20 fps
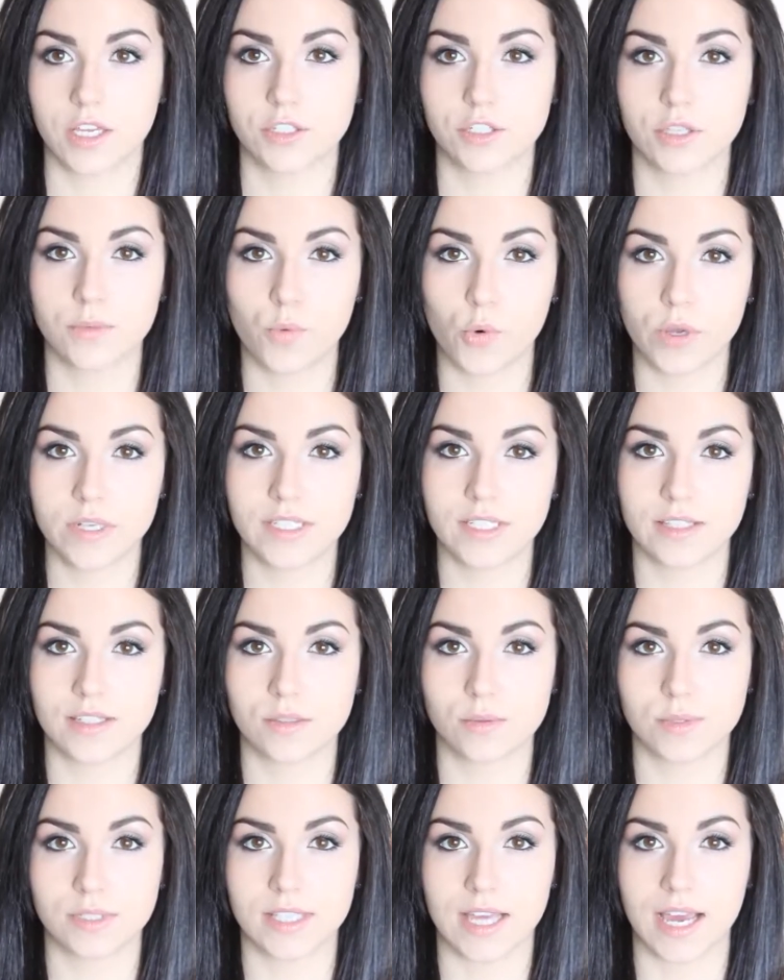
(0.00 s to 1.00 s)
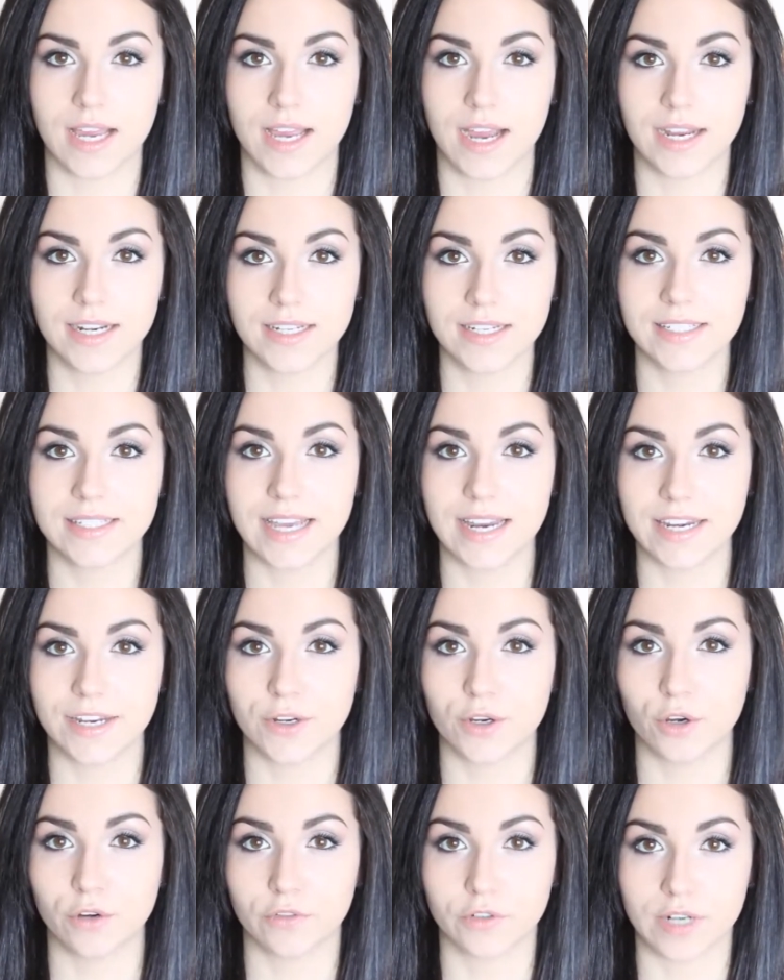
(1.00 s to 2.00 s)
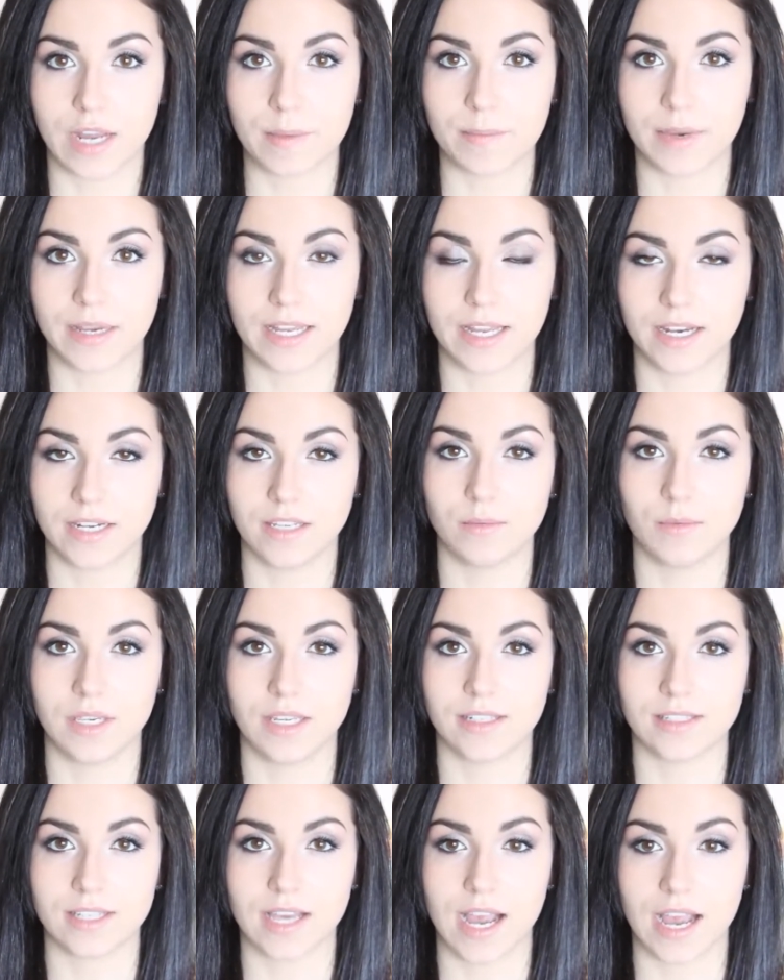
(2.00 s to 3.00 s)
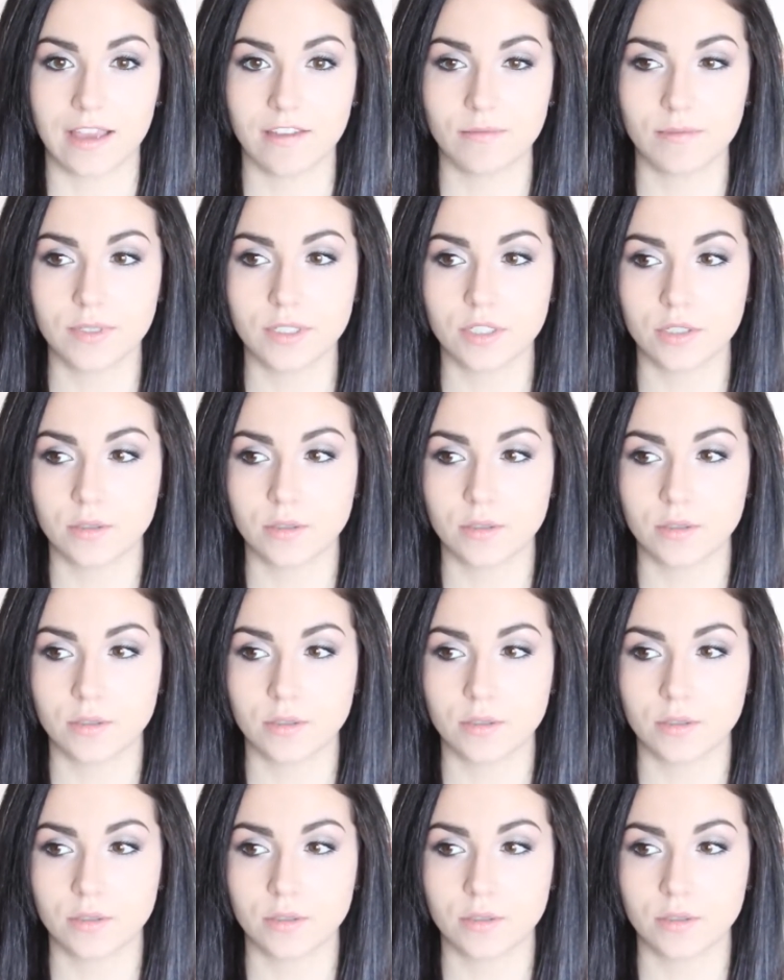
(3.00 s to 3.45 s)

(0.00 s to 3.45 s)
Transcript: So the point to this was that I didn't get here overnight by any means. I have been